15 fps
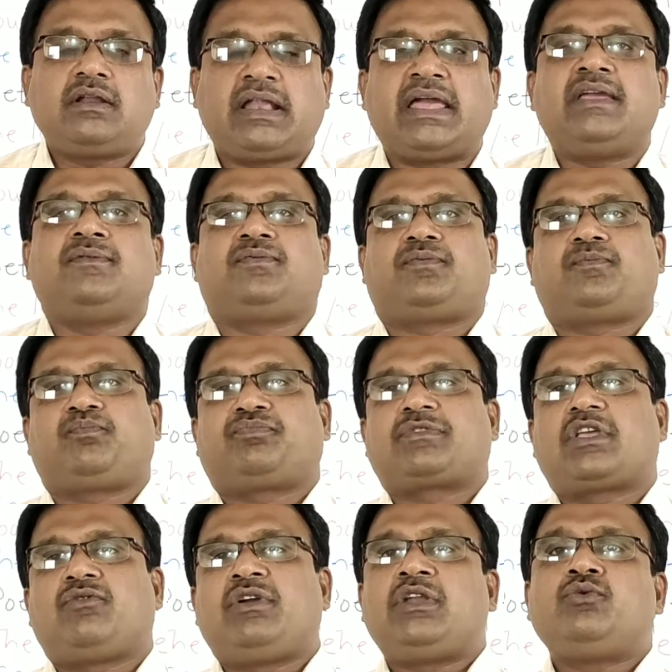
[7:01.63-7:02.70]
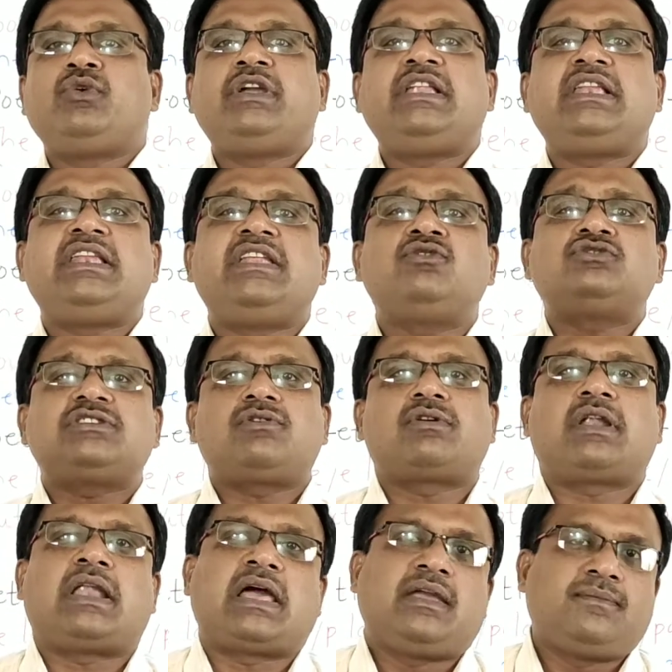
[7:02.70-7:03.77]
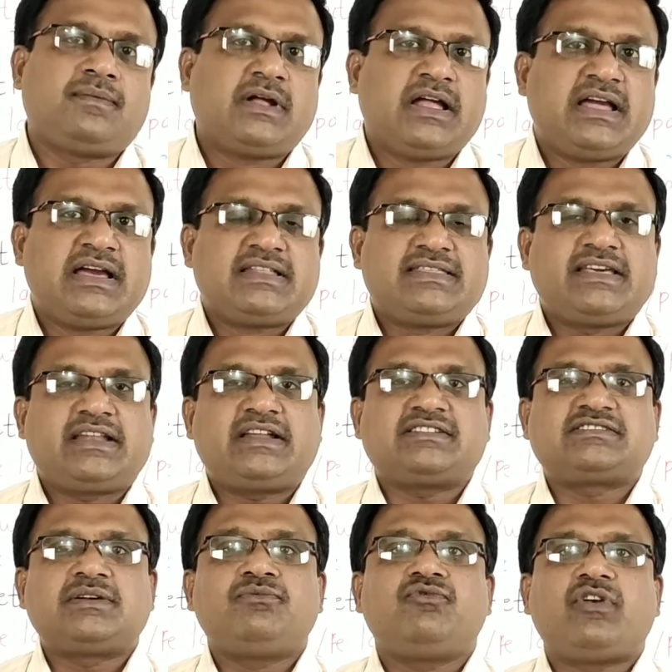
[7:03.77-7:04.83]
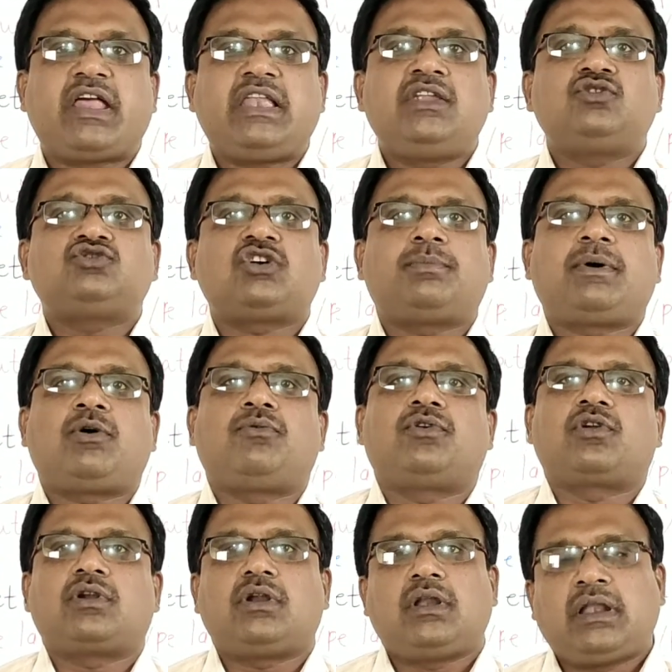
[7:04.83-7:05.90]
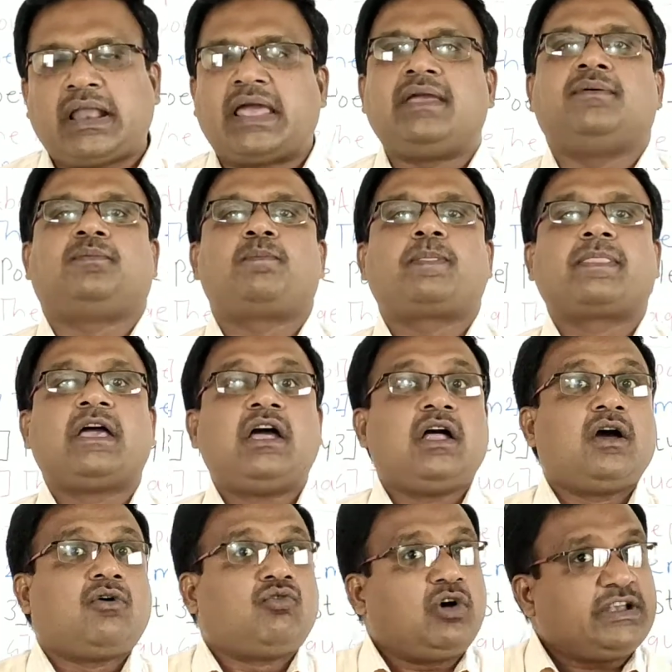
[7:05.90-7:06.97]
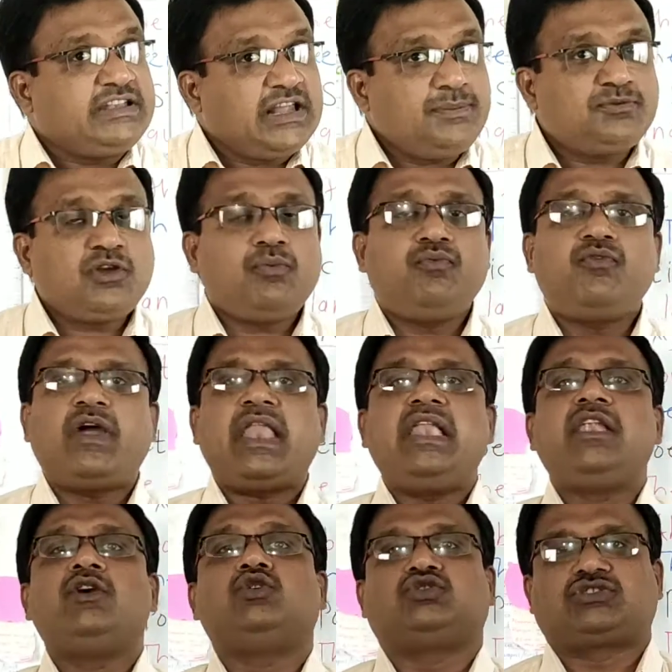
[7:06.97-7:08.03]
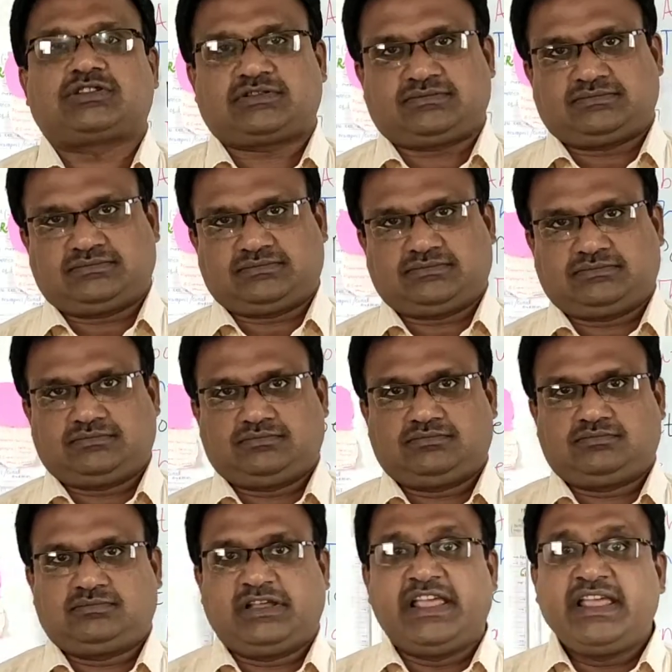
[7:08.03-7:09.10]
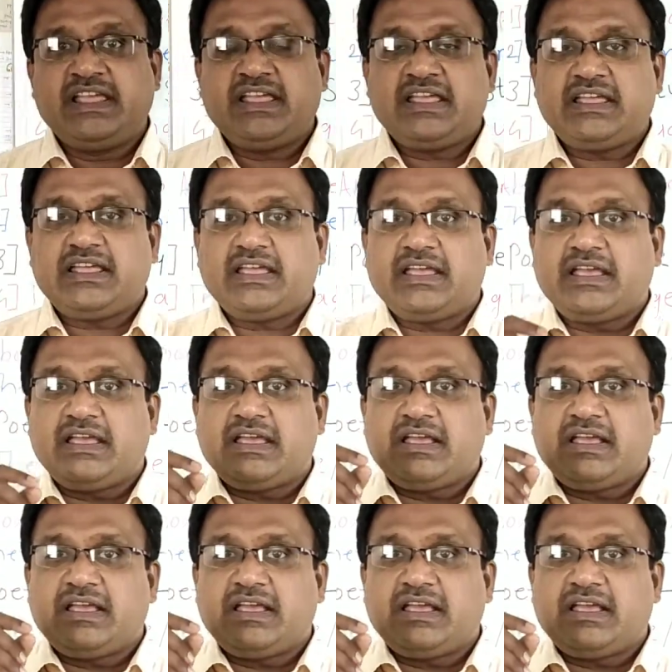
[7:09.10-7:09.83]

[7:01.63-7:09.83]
life. When we live our life, there are some values of our life. What types of values he